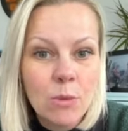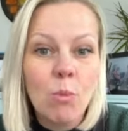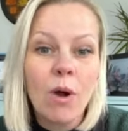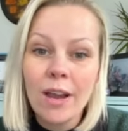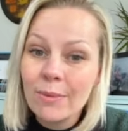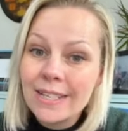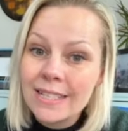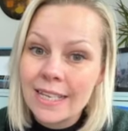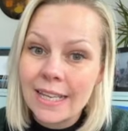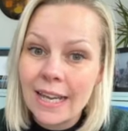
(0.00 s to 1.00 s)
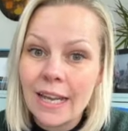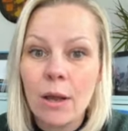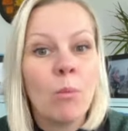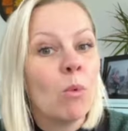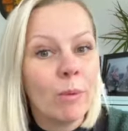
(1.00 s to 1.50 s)
why we see it
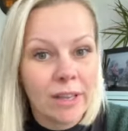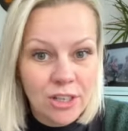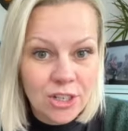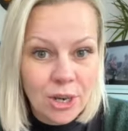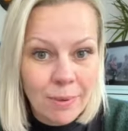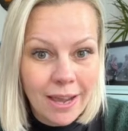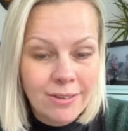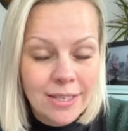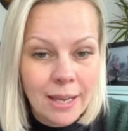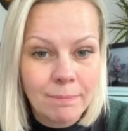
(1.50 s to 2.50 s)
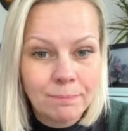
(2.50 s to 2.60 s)
and what we're going to do about it.